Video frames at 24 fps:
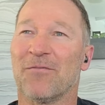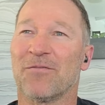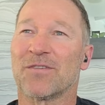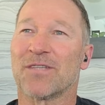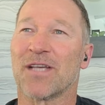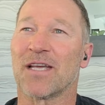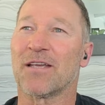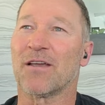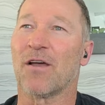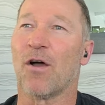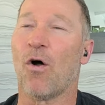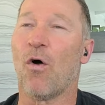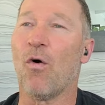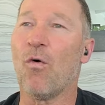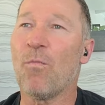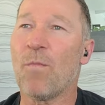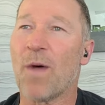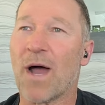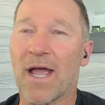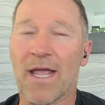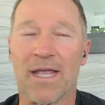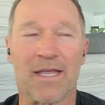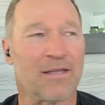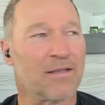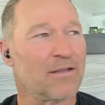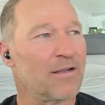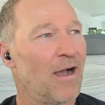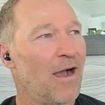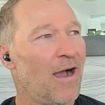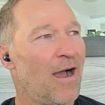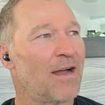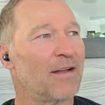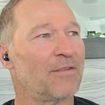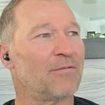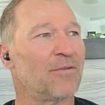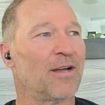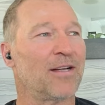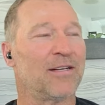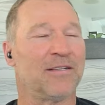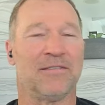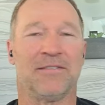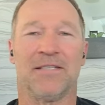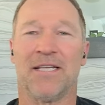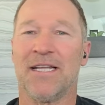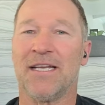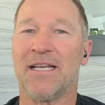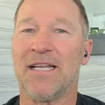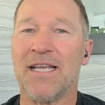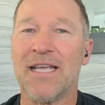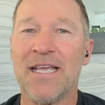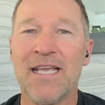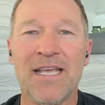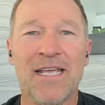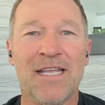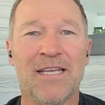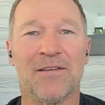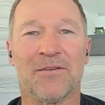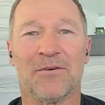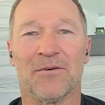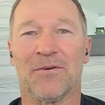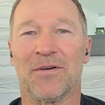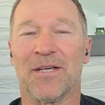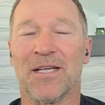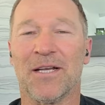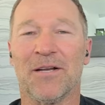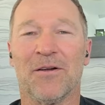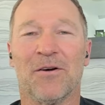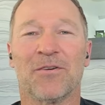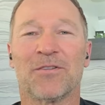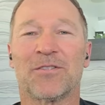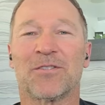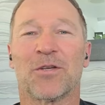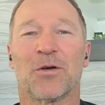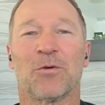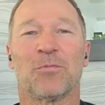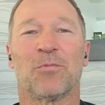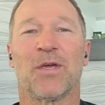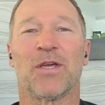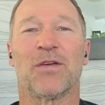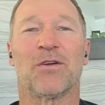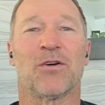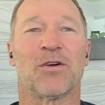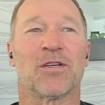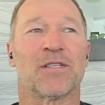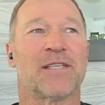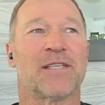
And I was like, oh my God, what did he do? You know, it's like,